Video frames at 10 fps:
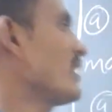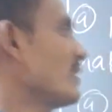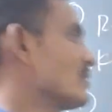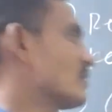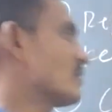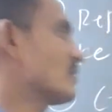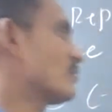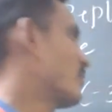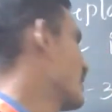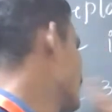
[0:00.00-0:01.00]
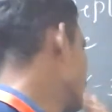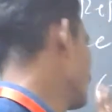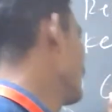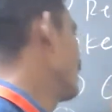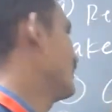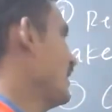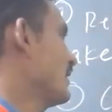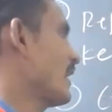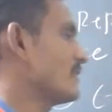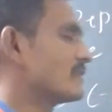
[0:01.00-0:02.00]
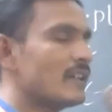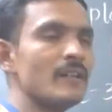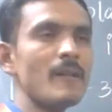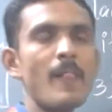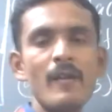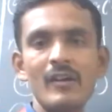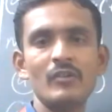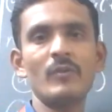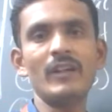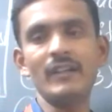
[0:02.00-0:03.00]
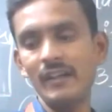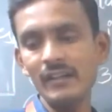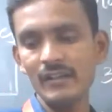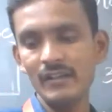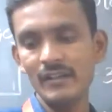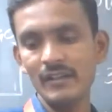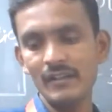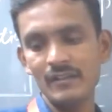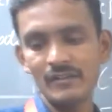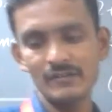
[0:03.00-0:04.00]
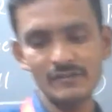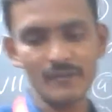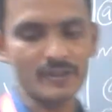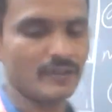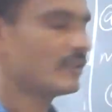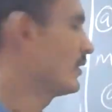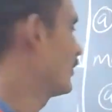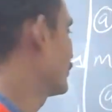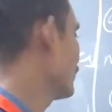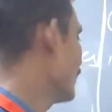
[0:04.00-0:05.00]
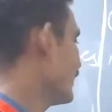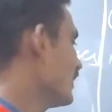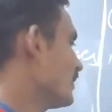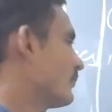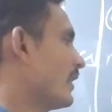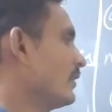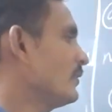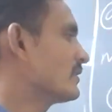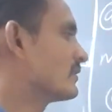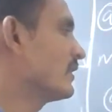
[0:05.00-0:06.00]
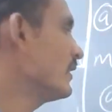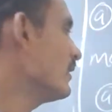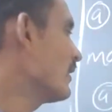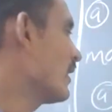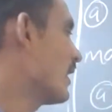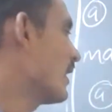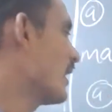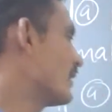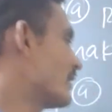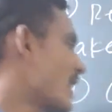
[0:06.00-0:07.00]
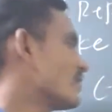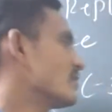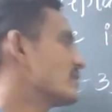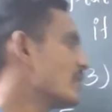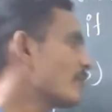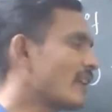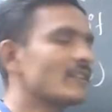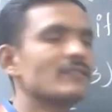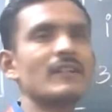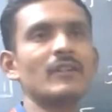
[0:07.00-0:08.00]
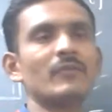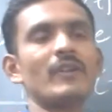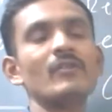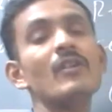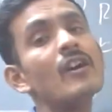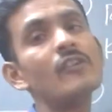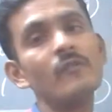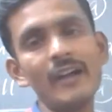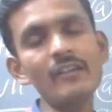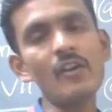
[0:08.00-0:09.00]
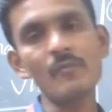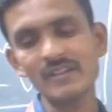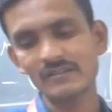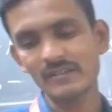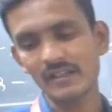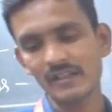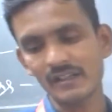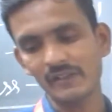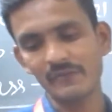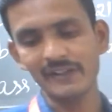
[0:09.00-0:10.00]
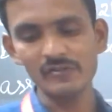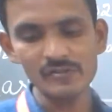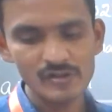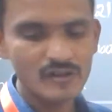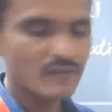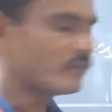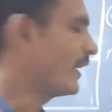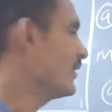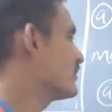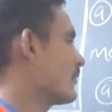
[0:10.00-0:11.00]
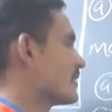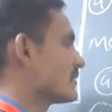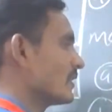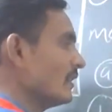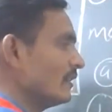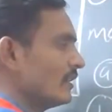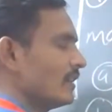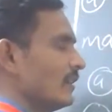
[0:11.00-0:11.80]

into minus plus 3 nines are 27. So like that 5 is there and dash is there -35. 5 how much 35? 5 sevens are